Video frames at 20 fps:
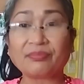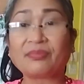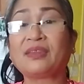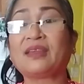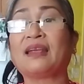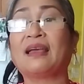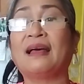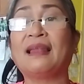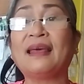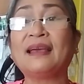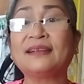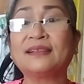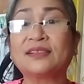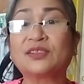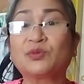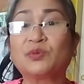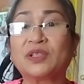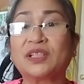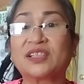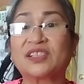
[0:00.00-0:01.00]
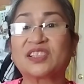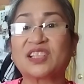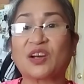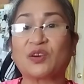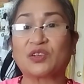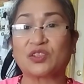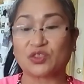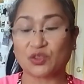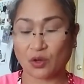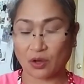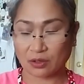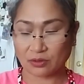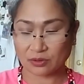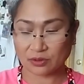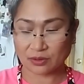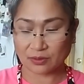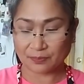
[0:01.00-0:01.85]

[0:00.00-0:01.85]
I like the sweet and sour sauce.